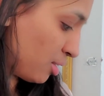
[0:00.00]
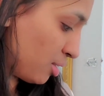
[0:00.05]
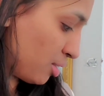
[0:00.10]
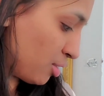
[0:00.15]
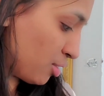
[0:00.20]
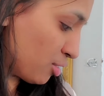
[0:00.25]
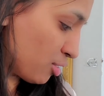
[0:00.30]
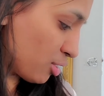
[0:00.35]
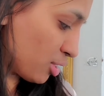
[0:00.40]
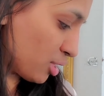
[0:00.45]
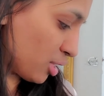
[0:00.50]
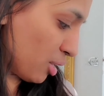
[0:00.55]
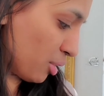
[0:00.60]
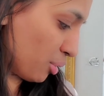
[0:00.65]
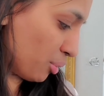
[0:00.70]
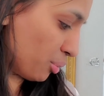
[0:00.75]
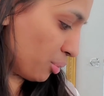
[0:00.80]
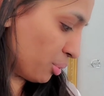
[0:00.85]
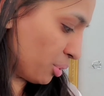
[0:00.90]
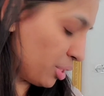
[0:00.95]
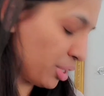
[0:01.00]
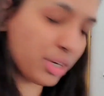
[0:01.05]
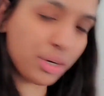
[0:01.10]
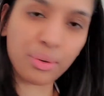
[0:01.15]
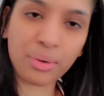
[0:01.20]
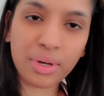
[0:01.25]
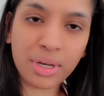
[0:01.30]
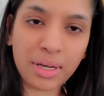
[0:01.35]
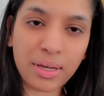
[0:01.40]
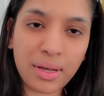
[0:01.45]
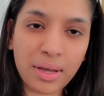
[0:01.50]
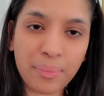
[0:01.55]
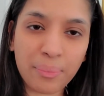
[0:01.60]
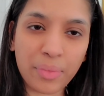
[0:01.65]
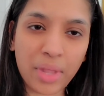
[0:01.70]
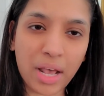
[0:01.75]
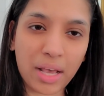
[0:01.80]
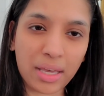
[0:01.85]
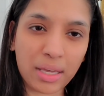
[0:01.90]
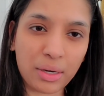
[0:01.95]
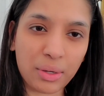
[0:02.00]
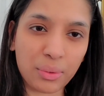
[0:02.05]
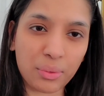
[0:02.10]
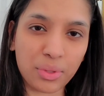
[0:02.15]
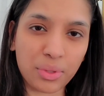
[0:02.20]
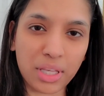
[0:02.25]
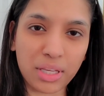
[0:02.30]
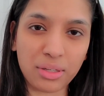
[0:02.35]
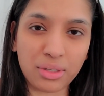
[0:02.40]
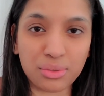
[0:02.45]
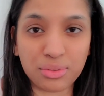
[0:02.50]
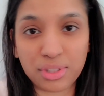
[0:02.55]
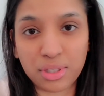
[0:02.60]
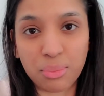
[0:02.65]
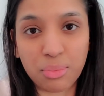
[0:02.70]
So, you know, I can only do so much.